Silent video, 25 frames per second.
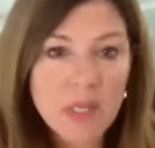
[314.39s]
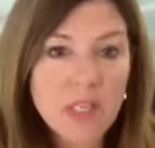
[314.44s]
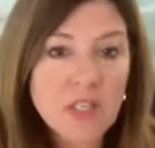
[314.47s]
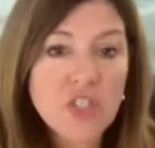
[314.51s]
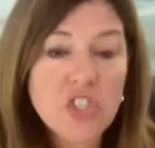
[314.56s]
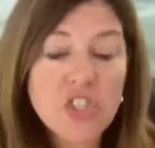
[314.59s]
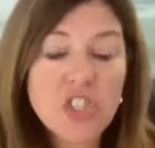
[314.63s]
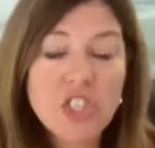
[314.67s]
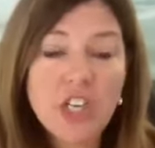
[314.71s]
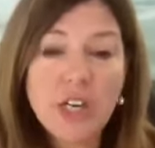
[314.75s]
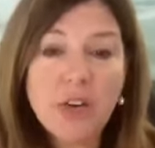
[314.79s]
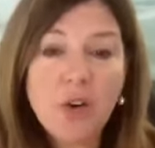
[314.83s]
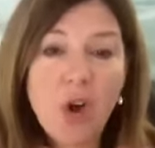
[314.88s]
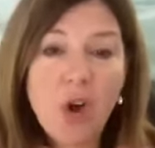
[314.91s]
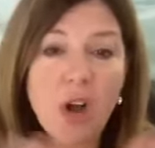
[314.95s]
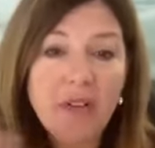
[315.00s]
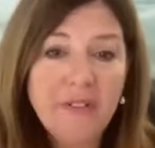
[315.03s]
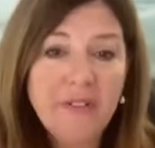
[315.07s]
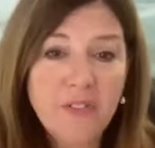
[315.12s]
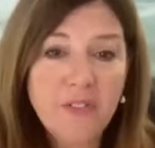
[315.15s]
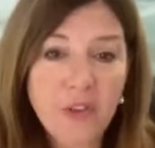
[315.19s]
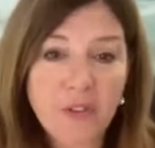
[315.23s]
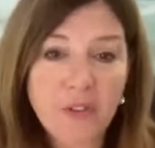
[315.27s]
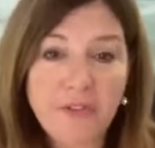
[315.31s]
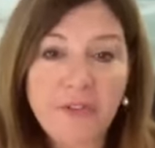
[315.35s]
Shut
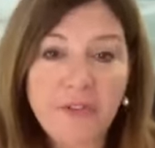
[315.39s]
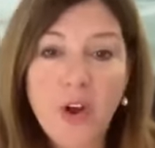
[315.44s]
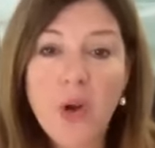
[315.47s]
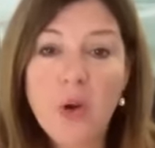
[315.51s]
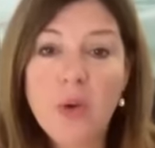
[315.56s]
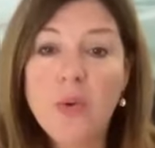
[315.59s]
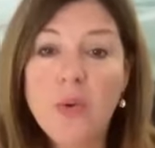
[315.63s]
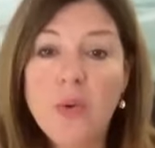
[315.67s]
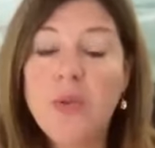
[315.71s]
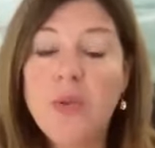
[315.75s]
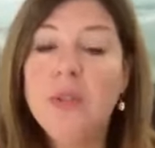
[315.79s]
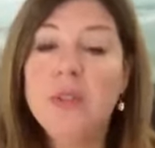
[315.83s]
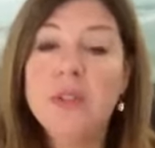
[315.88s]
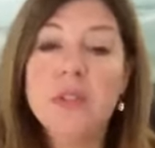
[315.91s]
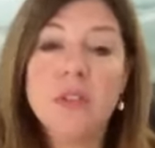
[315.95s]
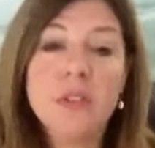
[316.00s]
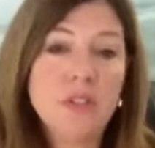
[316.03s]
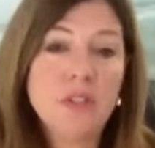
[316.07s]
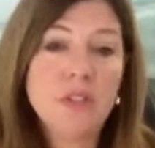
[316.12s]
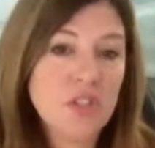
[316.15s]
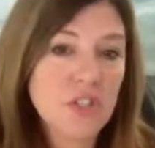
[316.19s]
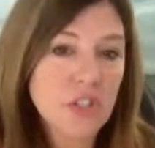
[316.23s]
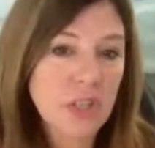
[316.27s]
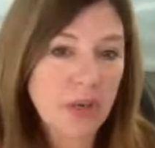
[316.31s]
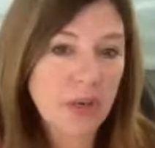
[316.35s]
off your phone.
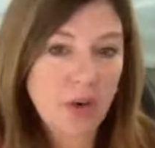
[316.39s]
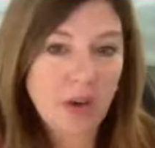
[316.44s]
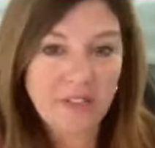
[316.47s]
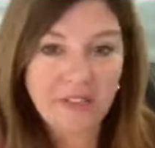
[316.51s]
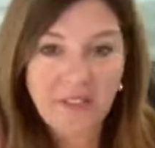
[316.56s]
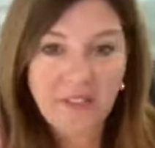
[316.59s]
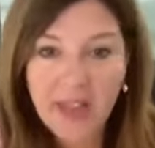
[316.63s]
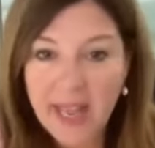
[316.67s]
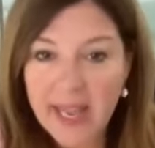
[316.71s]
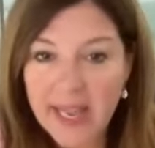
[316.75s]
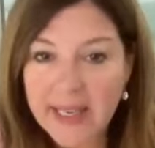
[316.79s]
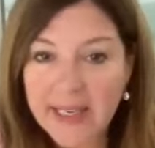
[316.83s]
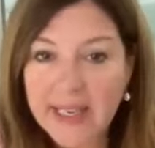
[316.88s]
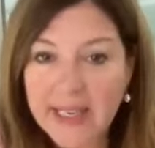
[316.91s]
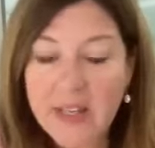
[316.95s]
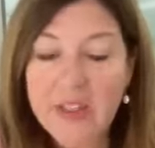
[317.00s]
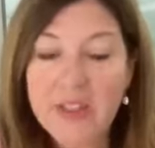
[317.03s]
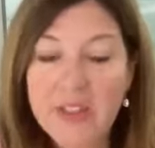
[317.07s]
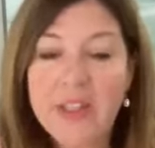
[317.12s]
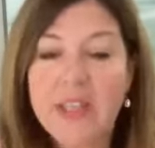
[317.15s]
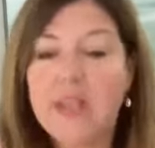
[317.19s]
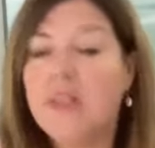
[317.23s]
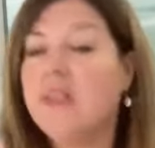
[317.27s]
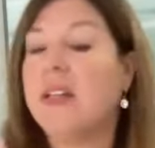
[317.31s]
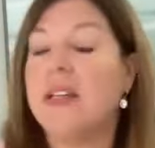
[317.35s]
Shut off
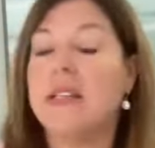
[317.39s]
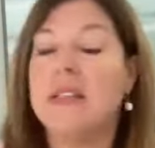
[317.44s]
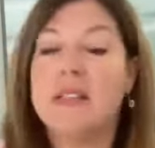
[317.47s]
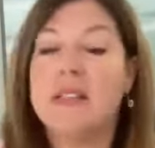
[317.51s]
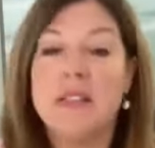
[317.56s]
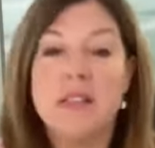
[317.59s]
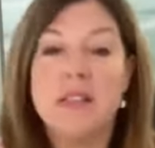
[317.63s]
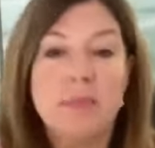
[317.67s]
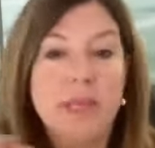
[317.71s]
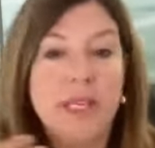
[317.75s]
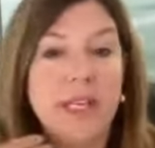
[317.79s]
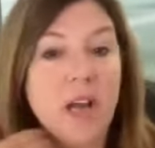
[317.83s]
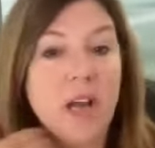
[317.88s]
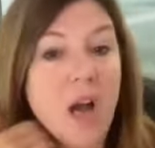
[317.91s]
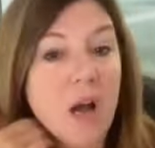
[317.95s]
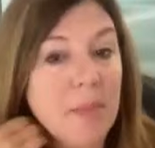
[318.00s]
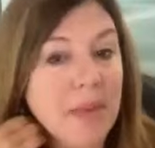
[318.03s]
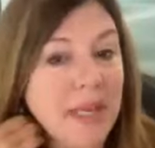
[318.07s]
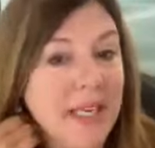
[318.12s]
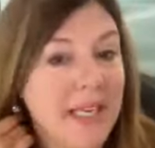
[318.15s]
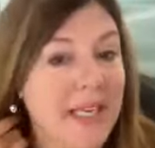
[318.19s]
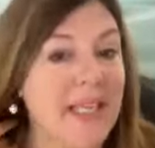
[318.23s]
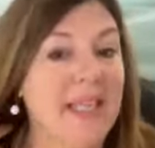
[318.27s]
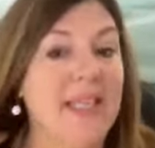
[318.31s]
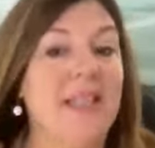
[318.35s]
anything that's going to be
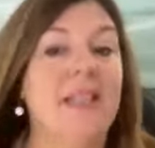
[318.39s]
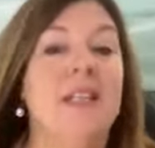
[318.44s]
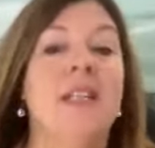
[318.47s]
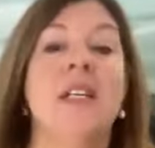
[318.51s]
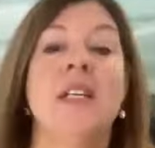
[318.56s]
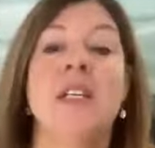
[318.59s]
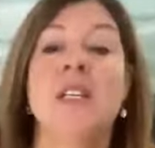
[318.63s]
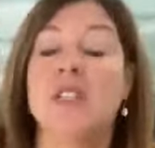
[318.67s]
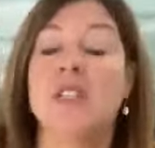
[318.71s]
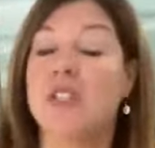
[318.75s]
coming in.